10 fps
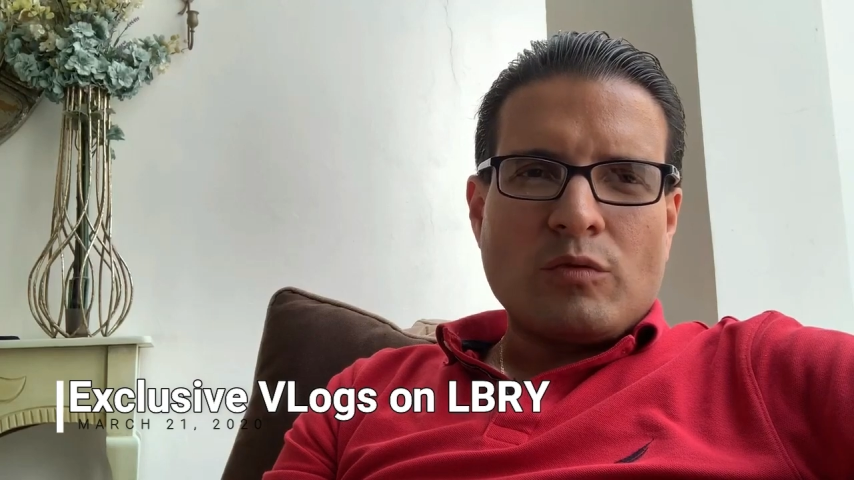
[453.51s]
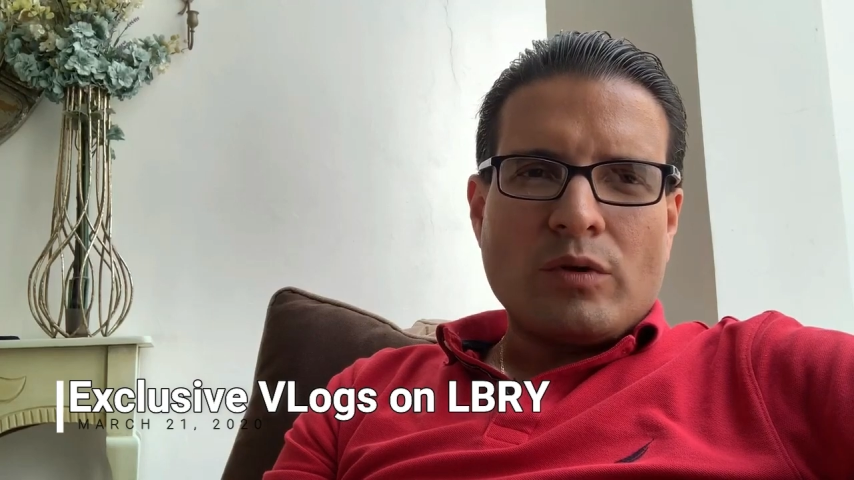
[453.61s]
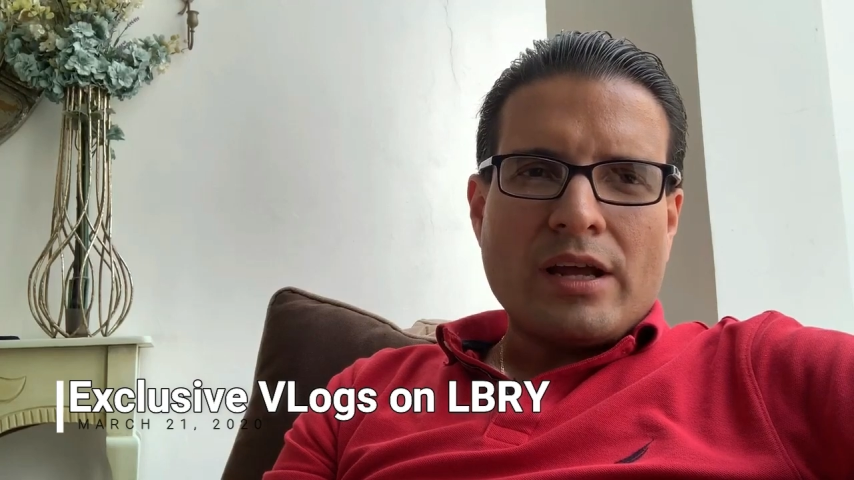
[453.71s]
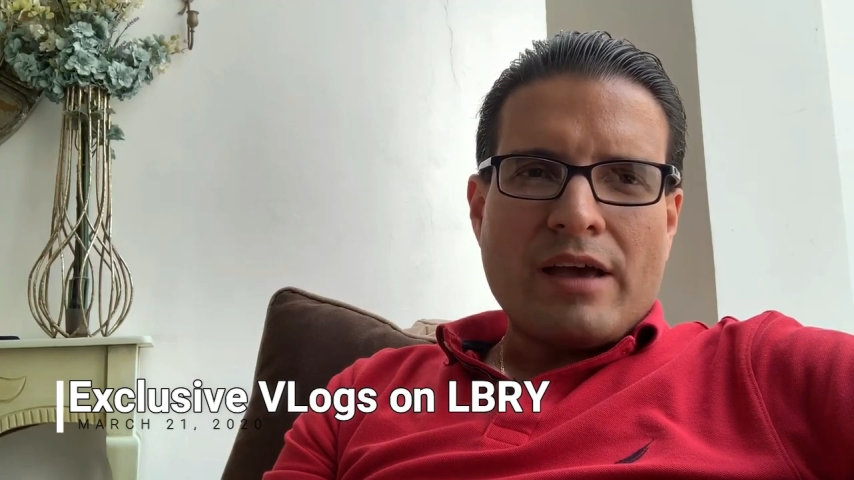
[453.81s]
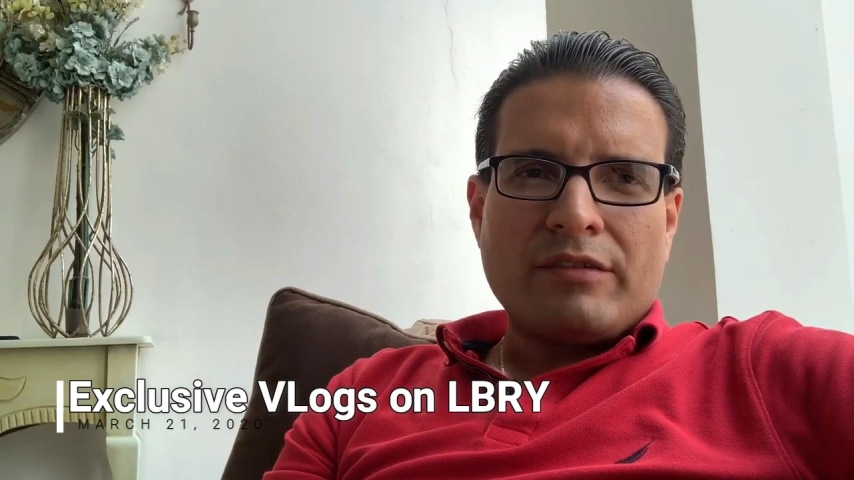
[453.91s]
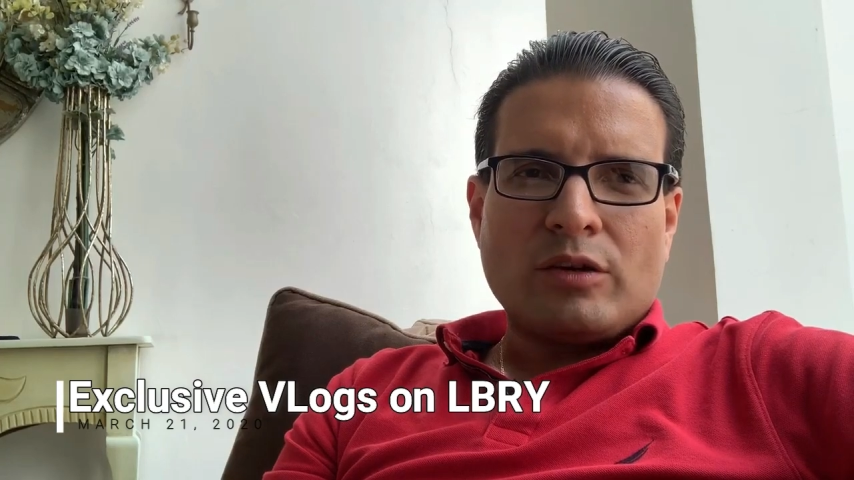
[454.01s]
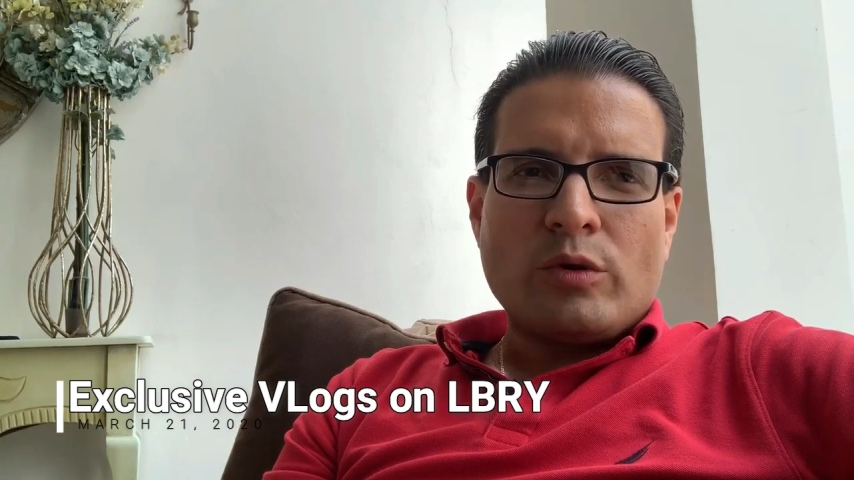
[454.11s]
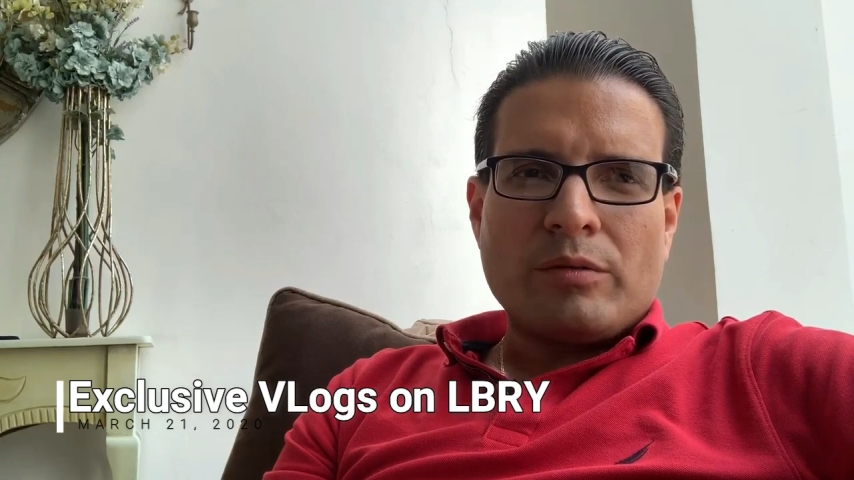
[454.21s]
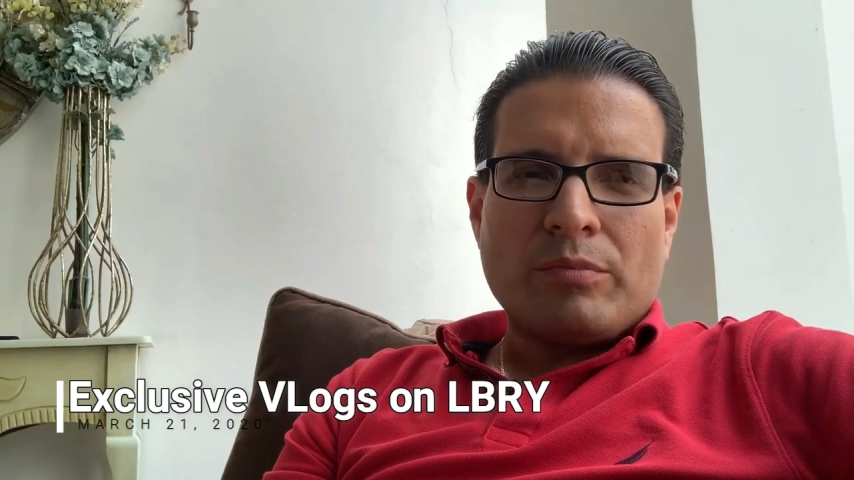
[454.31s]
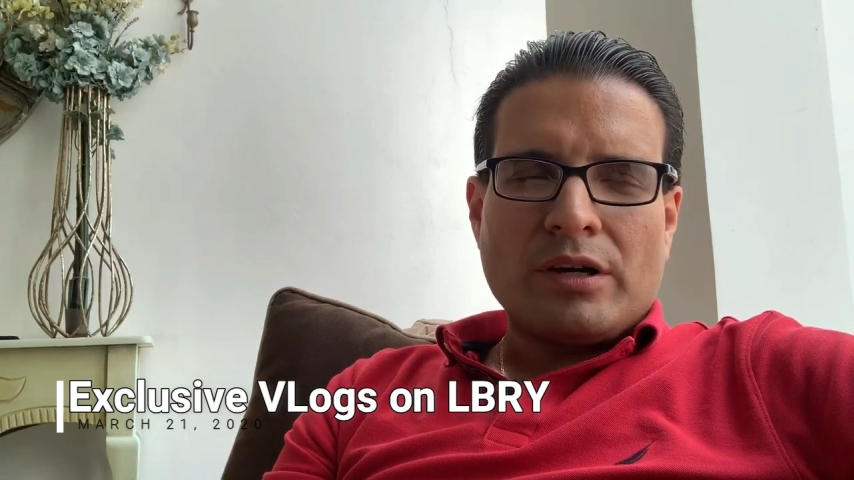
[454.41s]
want to have a
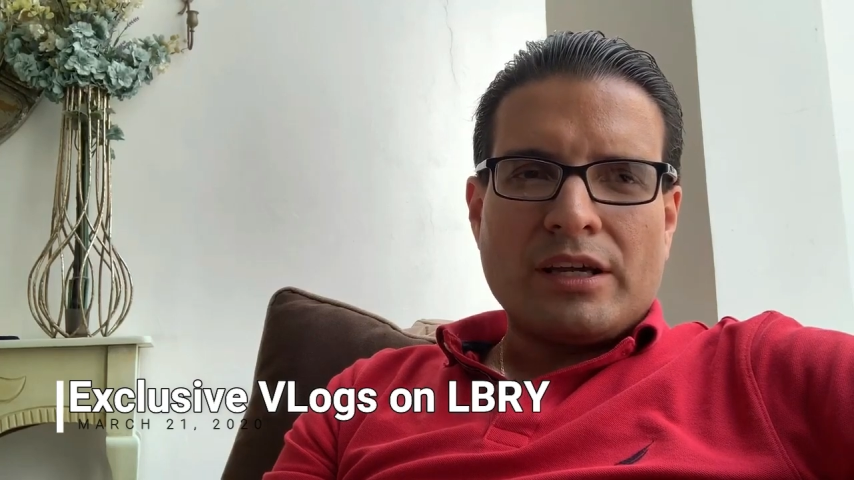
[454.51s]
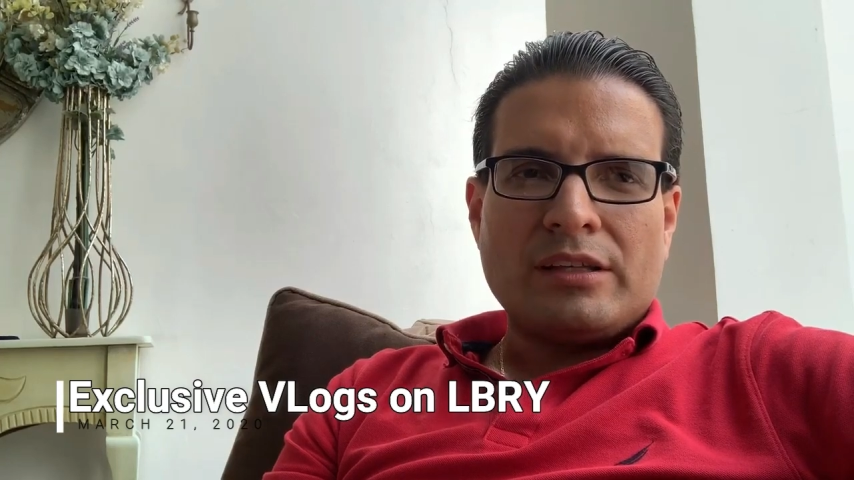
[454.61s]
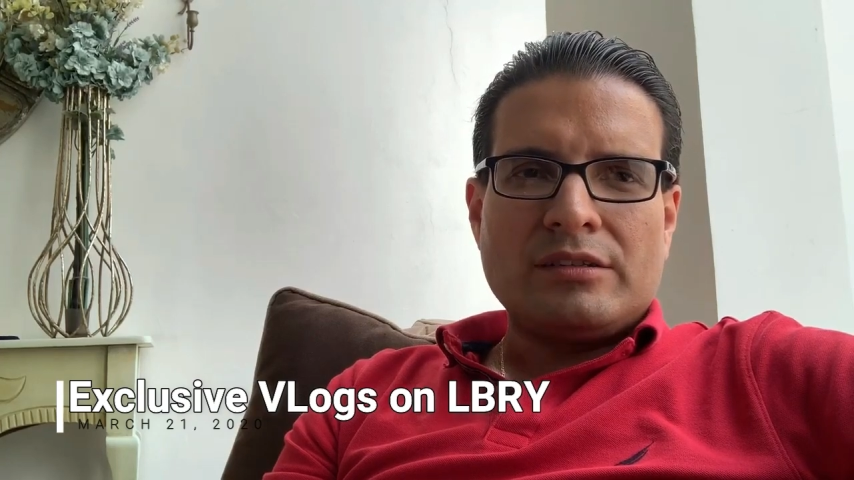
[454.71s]
quick buck,